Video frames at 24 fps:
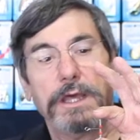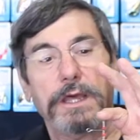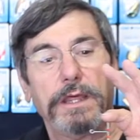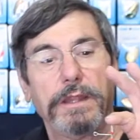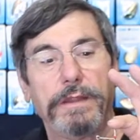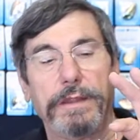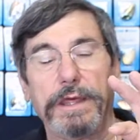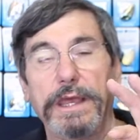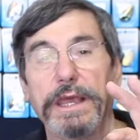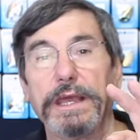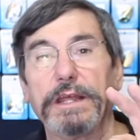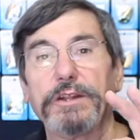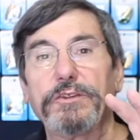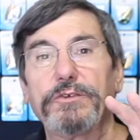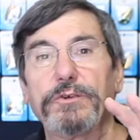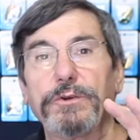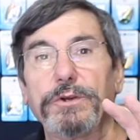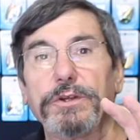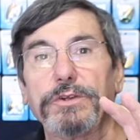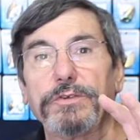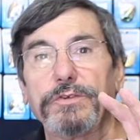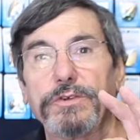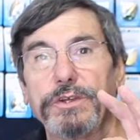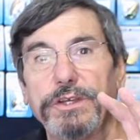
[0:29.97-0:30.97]
The answer
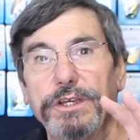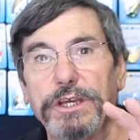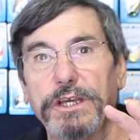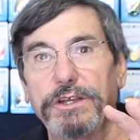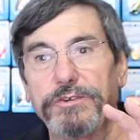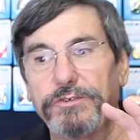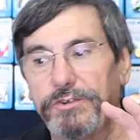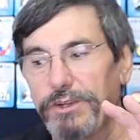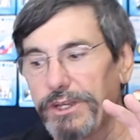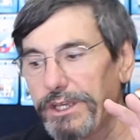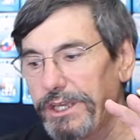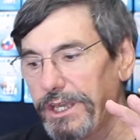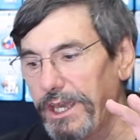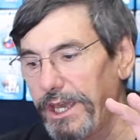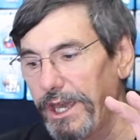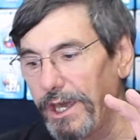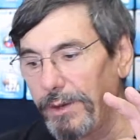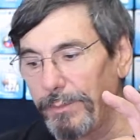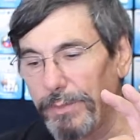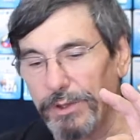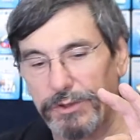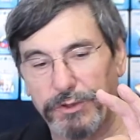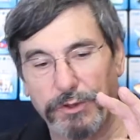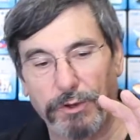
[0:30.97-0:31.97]
is yes, you
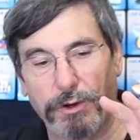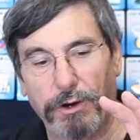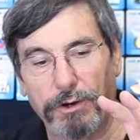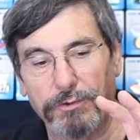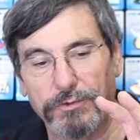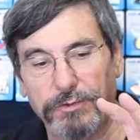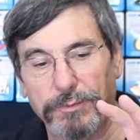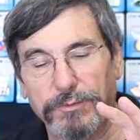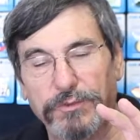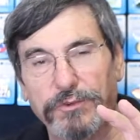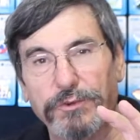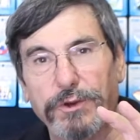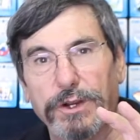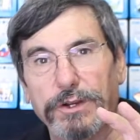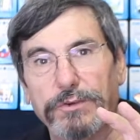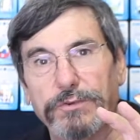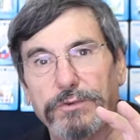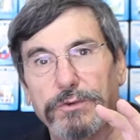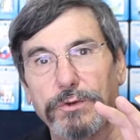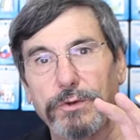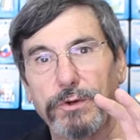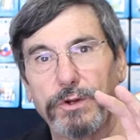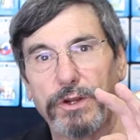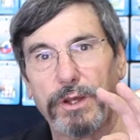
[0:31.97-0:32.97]
can, but there are some tricks
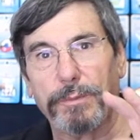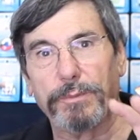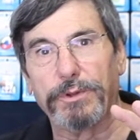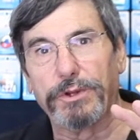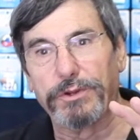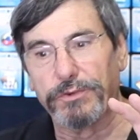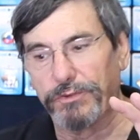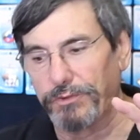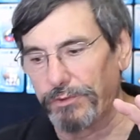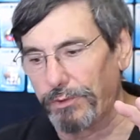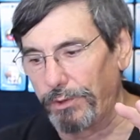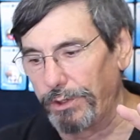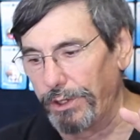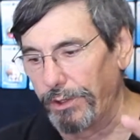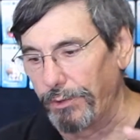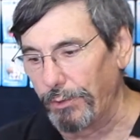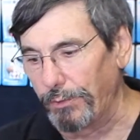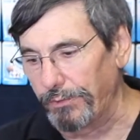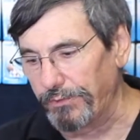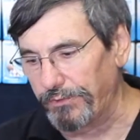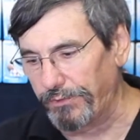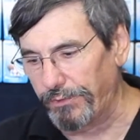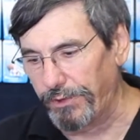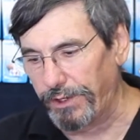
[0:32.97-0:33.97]
to it, and I'm going to show you
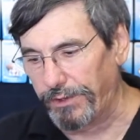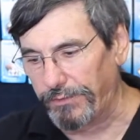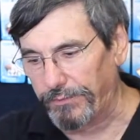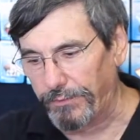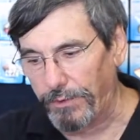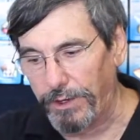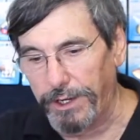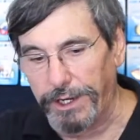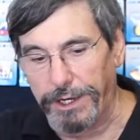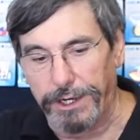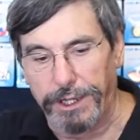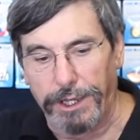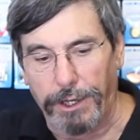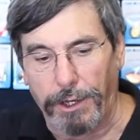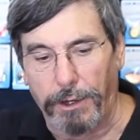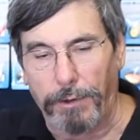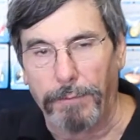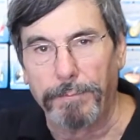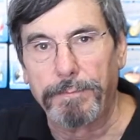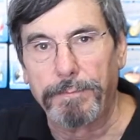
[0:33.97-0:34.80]
those tricks right now.